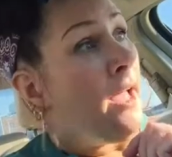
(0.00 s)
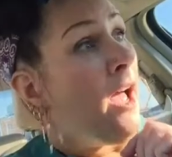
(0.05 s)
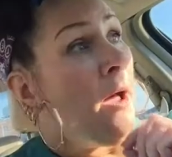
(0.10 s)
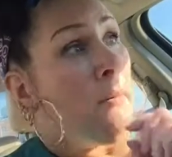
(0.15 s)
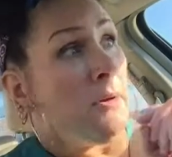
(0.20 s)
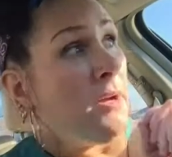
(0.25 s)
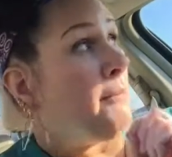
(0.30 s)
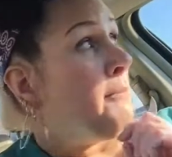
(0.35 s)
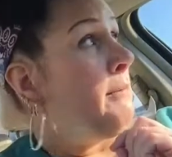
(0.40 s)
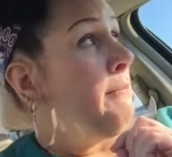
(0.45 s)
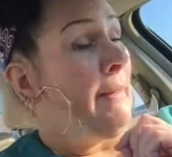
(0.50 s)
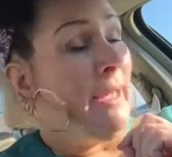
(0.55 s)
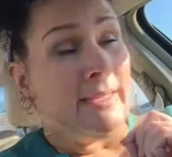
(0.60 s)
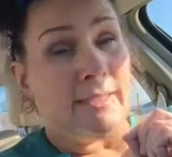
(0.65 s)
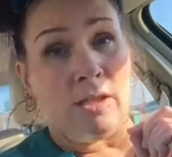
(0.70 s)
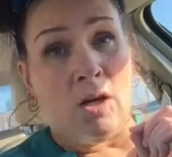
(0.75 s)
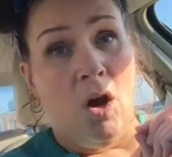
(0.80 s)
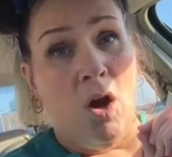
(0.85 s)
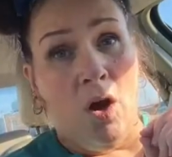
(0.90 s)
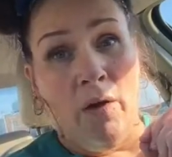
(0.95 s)
I'm coming
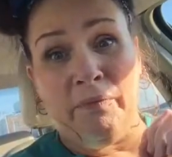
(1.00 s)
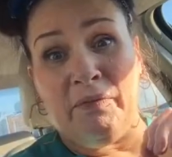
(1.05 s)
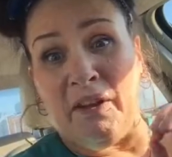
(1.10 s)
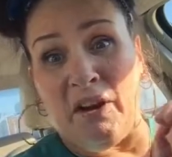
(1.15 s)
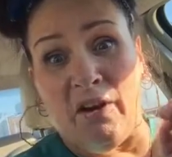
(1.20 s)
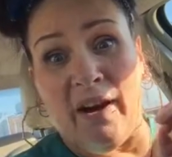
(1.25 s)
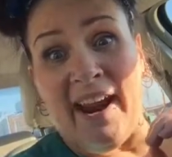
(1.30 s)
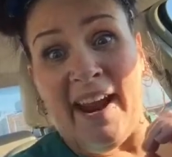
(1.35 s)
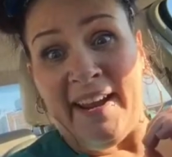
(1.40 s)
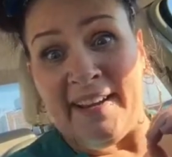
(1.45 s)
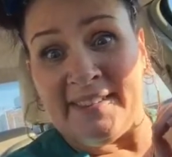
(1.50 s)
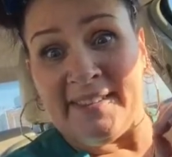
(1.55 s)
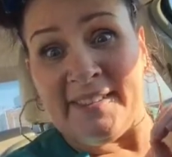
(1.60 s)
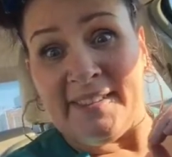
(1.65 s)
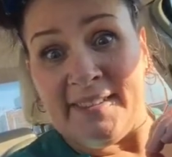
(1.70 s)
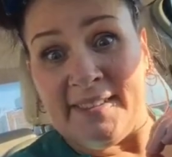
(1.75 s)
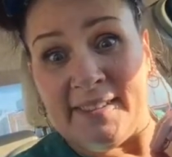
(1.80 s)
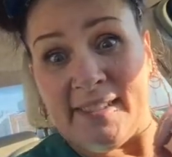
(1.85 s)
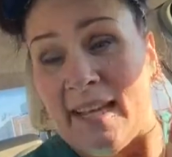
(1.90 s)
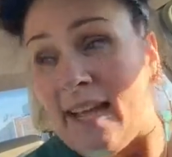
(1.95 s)
back to haunt their
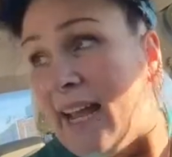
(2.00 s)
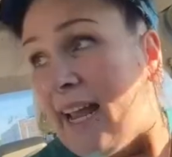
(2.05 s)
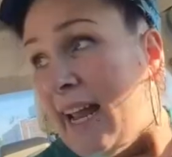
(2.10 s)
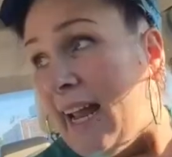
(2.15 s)
asses.